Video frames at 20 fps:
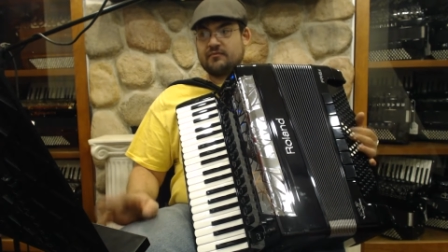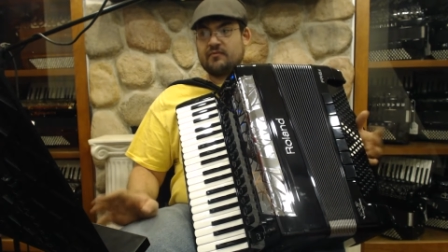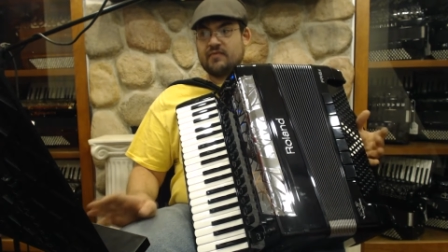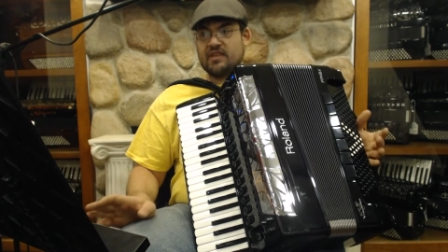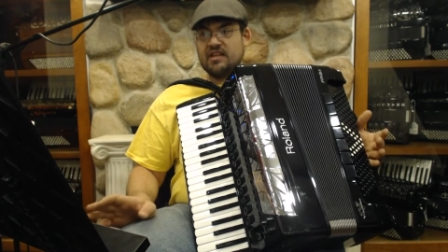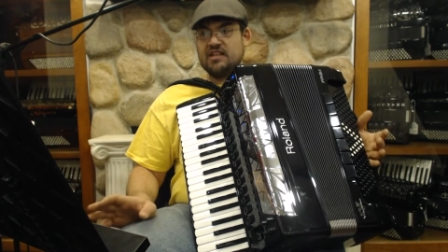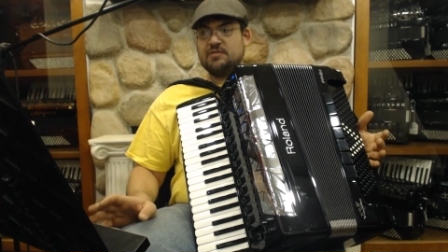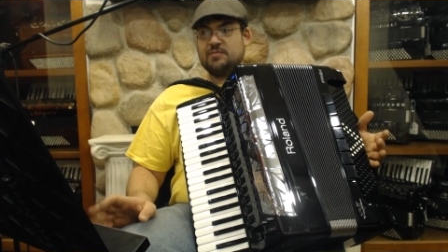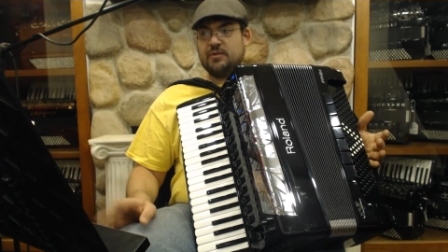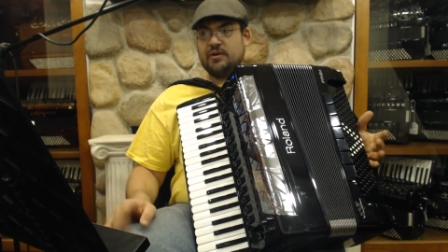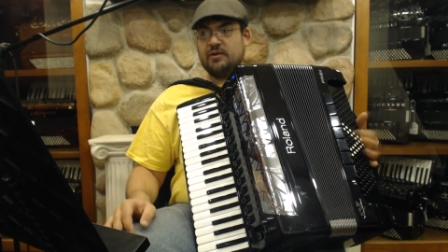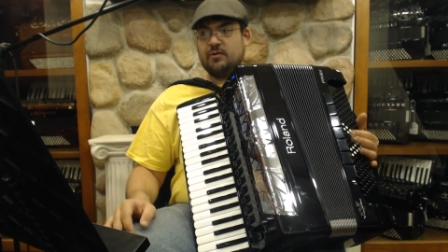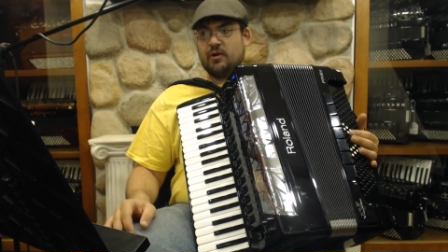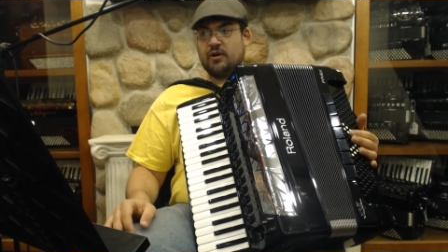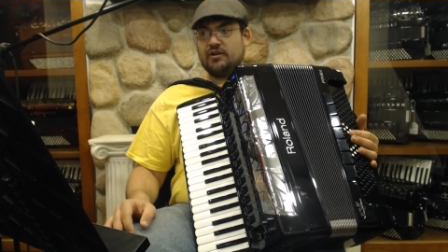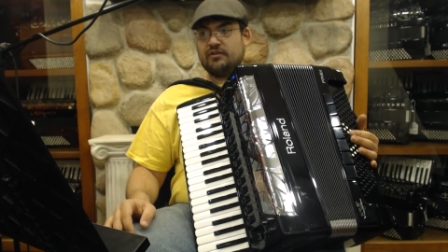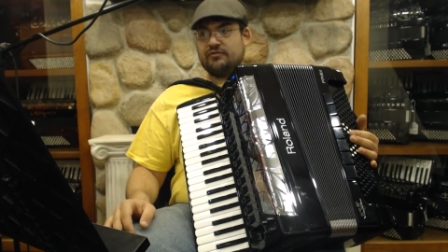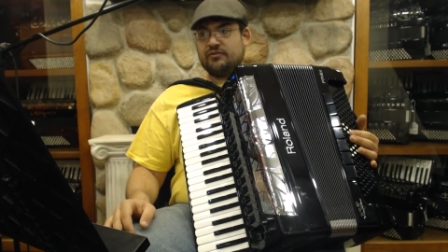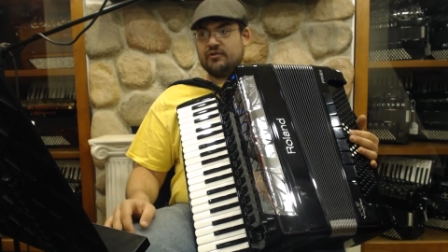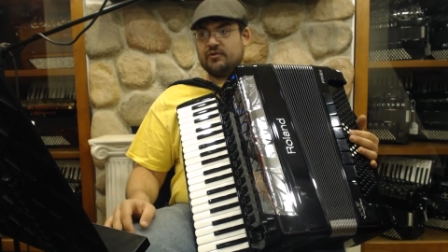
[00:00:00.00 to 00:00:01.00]
it's pretty
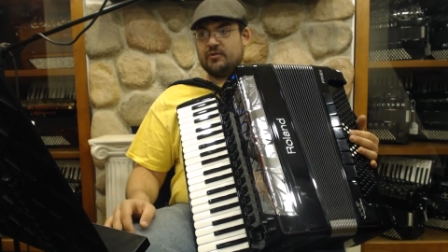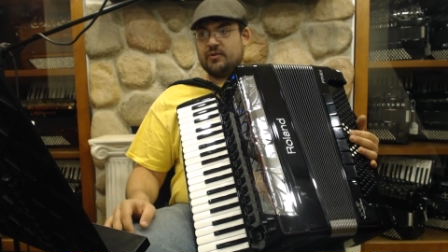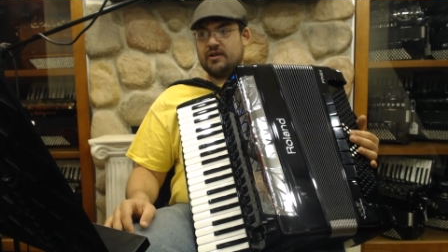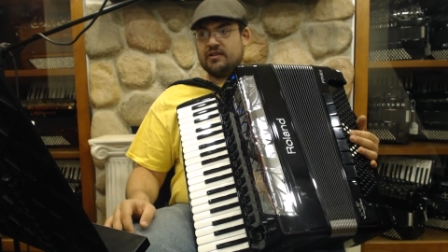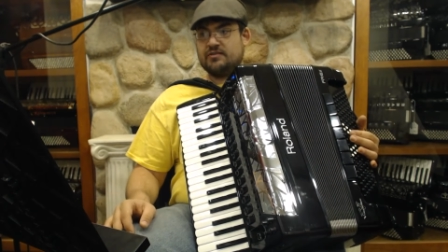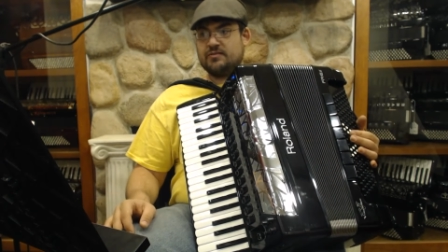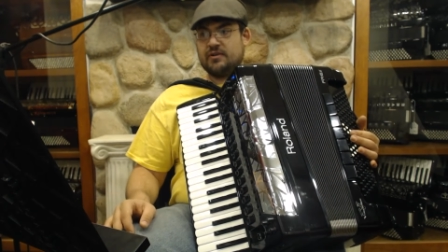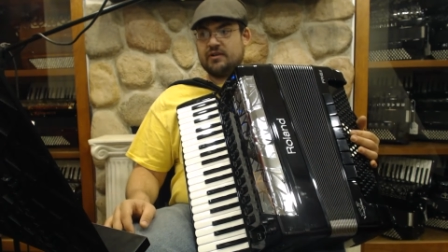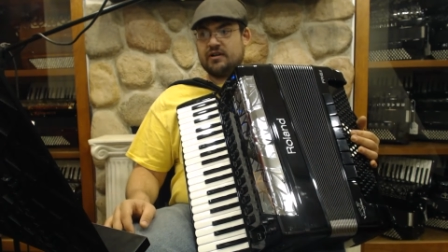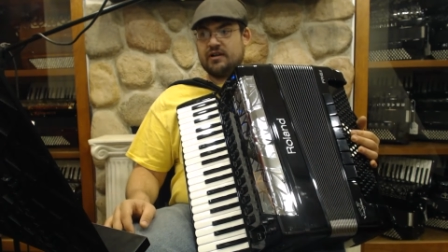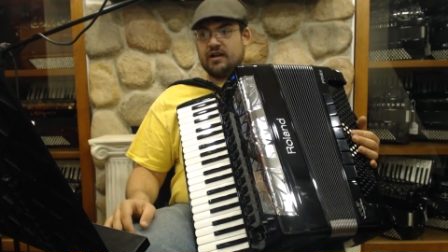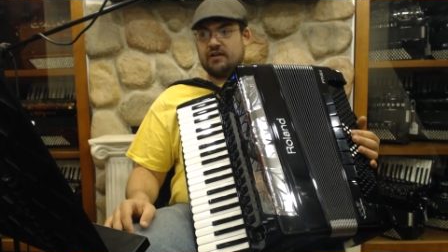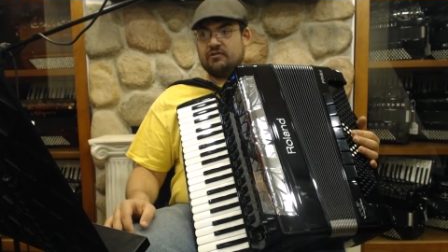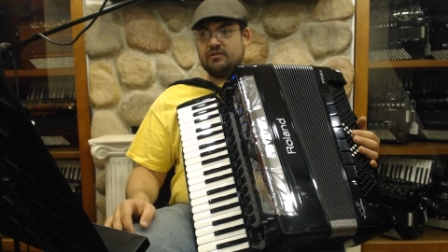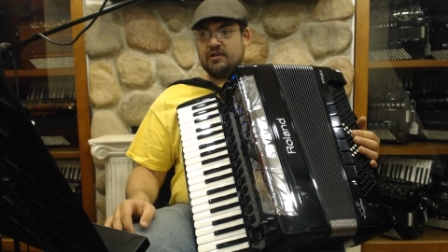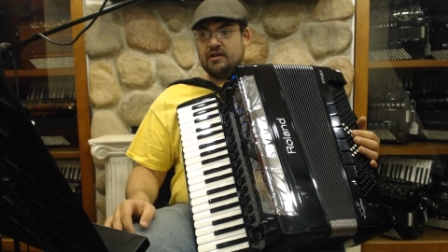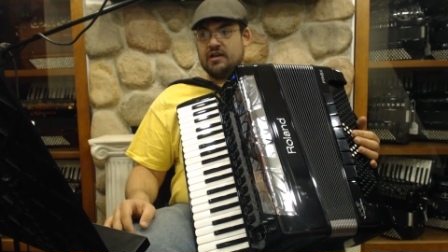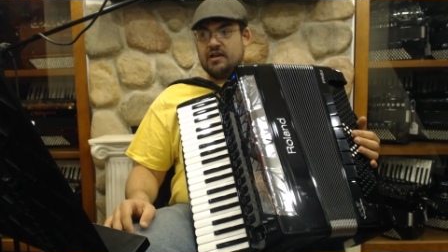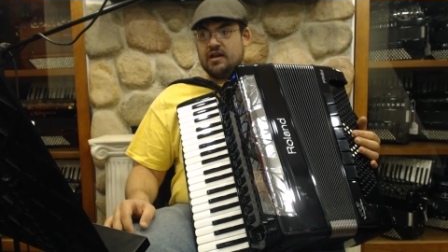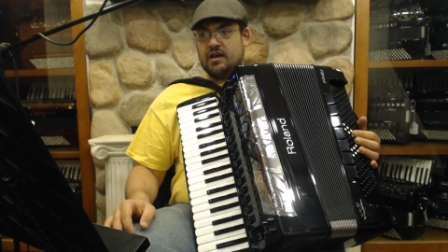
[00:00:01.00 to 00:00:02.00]
wonderful the way it's working out.
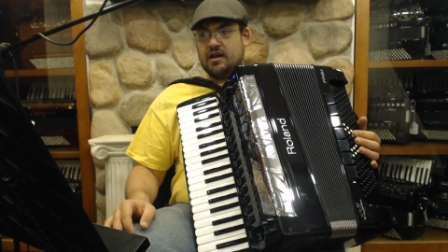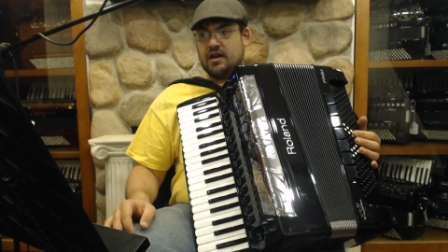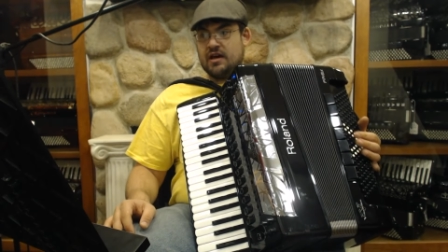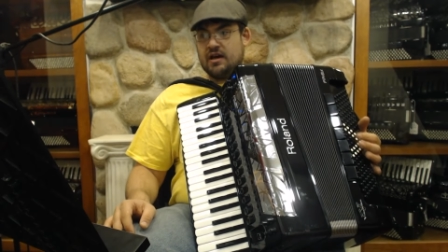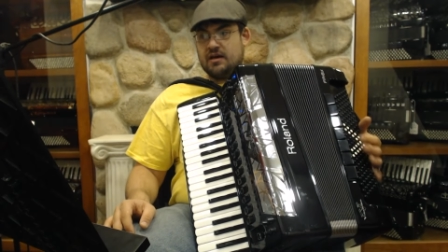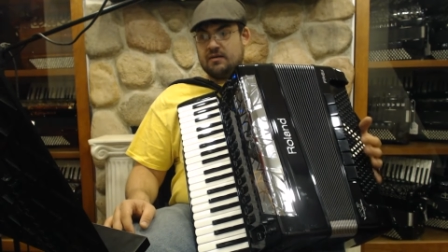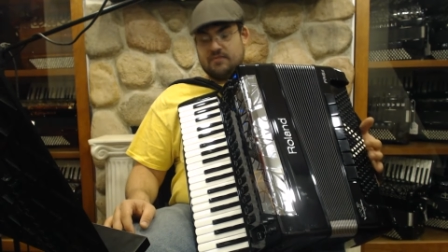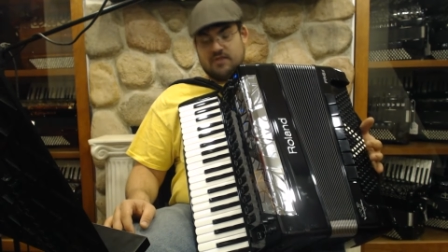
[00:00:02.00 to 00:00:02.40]
Um,